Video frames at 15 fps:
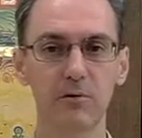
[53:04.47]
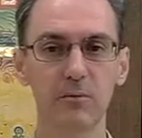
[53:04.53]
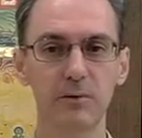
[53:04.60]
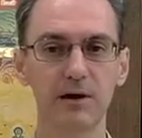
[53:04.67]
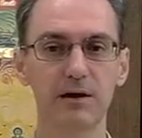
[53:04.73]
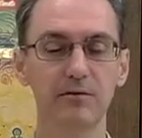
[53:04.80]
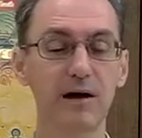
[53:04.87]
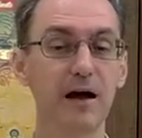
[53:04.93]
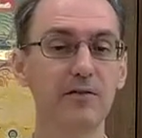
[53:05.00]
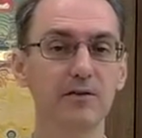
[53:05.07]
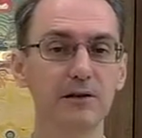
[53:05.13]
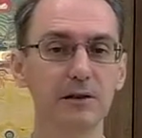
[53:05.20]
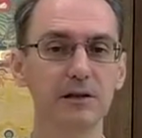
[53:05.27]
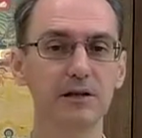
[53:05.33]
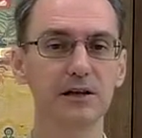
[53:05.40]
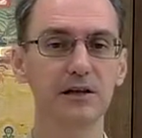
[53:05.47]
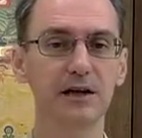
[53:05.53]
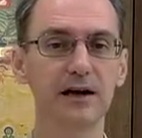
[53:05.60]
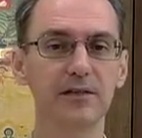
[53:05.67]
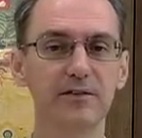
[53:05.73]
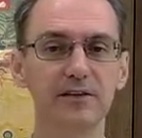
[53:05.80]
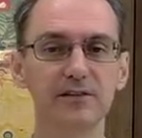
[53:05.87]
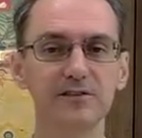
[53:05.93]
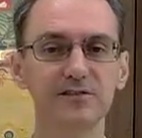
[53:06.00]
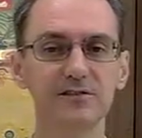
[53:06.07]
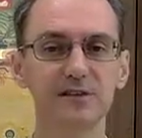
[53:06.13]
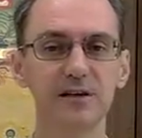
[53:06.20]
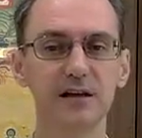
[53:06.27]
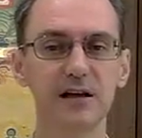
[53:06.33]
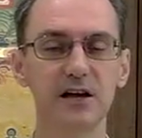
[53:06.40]
rather than sitting like this,
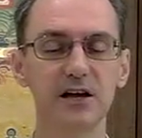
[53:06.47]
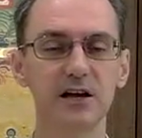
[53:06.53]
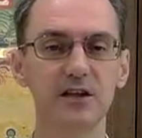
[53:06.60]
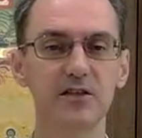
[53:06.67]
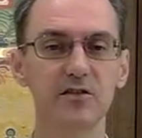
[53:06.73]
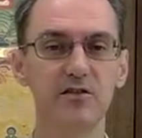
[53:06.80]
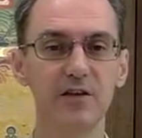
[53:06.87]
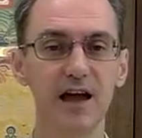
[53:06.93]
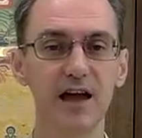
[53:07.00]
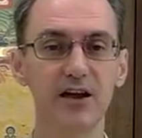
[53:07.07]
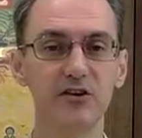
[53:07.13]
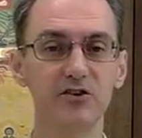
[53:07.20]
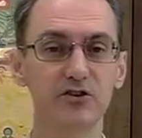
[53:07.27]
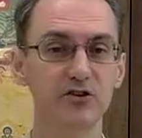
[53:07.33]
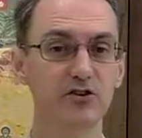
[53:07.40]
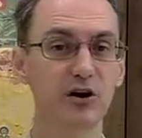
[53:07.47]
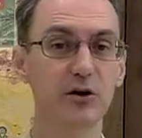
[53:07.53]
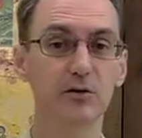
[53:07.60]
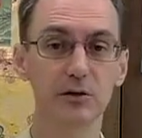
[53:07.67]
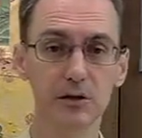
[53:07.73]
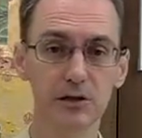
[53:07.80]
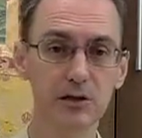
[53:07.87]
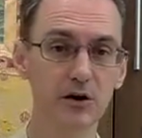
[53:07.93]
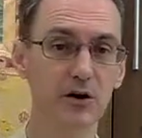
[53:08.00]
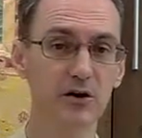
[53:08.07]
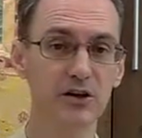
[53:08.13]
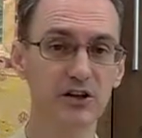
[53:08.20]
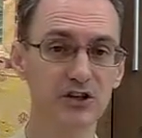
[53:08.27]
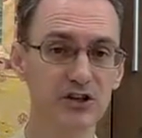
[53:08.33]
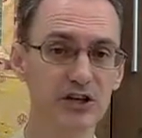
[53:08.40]
than to go sit on a
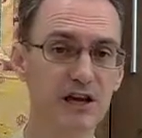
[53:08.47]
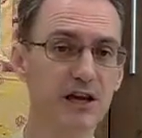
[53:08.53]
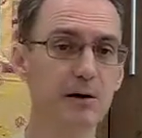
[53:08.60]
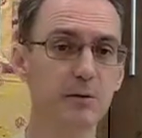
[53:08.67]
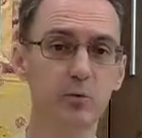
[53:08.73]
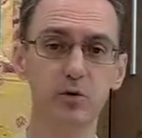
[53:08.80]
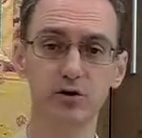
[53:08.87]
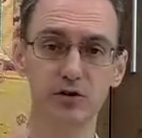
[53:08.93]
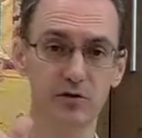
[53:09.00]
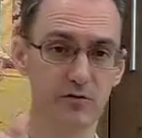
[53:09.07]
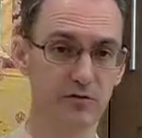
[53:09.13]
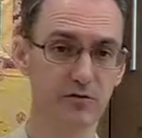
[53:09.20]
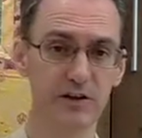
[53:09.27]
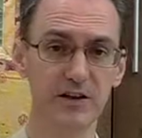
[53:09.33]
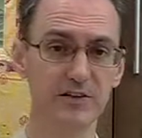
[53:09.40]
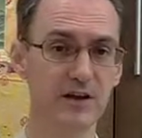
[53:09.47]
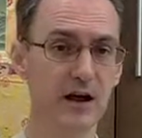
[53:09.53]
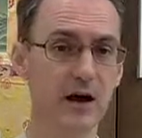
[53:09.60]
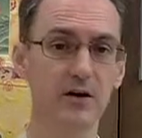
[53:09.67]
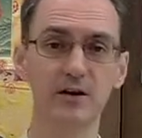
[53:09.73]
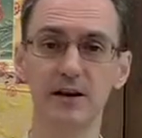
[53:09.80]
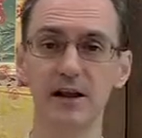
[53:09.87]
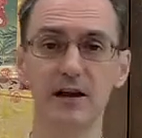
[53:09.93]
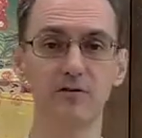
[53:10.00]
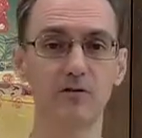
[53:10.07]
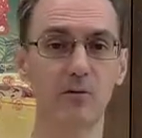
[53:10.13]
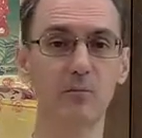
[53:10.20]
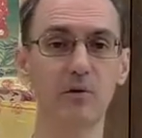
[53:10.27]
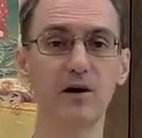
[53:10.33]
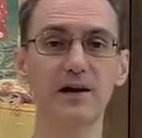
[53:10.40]
chair, put your feet down, and have your
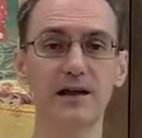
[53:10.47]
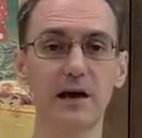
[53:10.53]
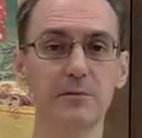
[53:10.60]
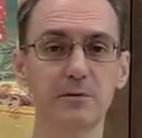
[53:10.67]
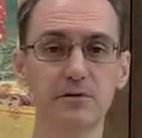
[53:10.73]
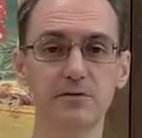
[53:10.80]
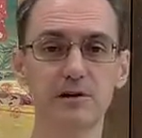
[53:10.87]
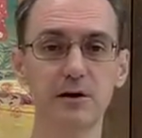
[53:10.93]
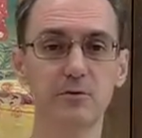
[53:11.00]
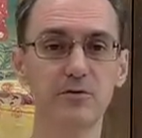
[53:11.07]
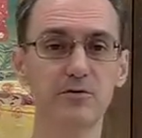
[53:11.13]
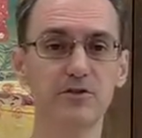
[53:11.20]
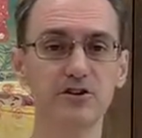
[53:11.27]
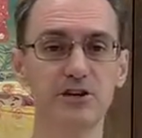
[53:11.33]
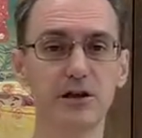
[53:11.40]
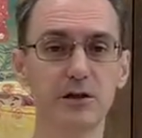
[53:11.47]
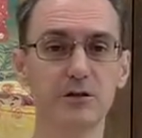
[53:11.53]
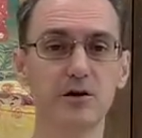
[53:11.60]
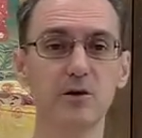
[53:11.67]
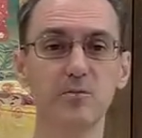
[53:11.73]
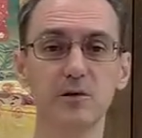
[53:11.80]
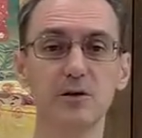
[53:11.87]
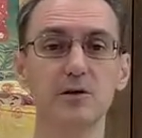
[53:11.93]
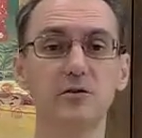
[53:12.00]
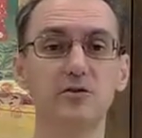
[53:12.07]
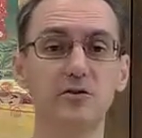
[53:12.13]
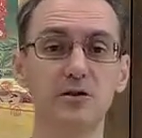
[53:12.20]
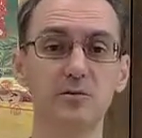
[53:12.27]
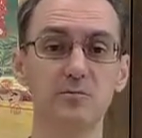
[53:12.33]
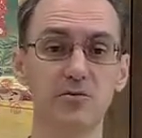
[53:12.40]
body up straight with your chest open so you can
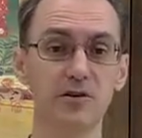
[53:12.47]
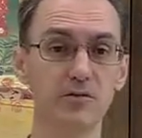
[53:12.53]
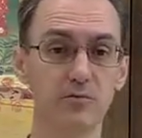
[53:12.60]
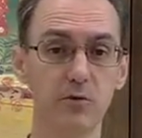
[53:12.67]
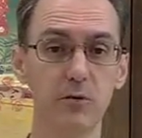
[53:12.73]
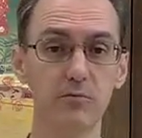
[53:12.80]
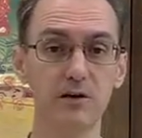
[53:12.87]
breathe properly.